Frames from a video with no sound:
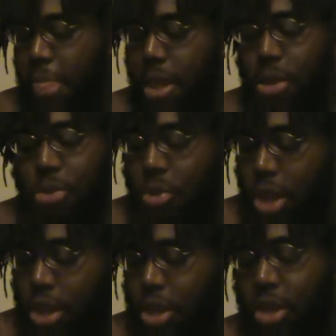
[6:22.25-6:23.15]
Oh,
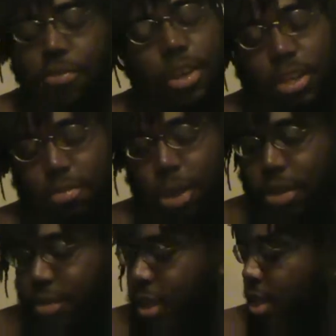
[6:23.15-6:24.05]
and the Defensive Player
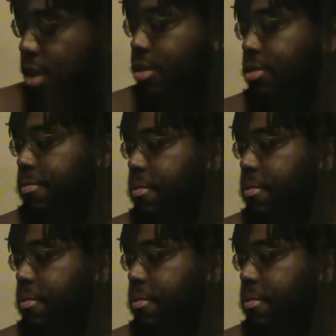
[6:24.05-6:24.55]
of the Year.